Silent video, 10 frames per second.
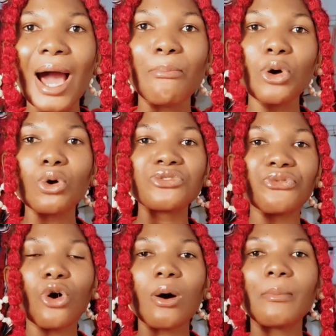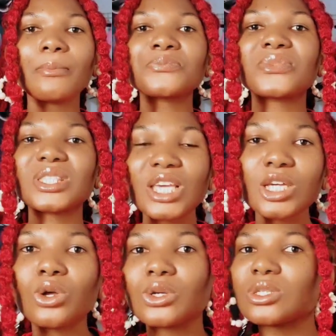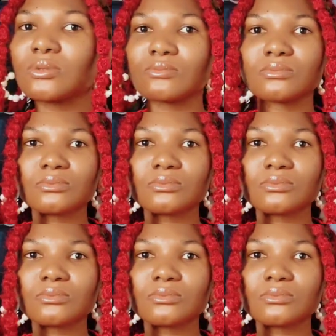are borrowed from tailors,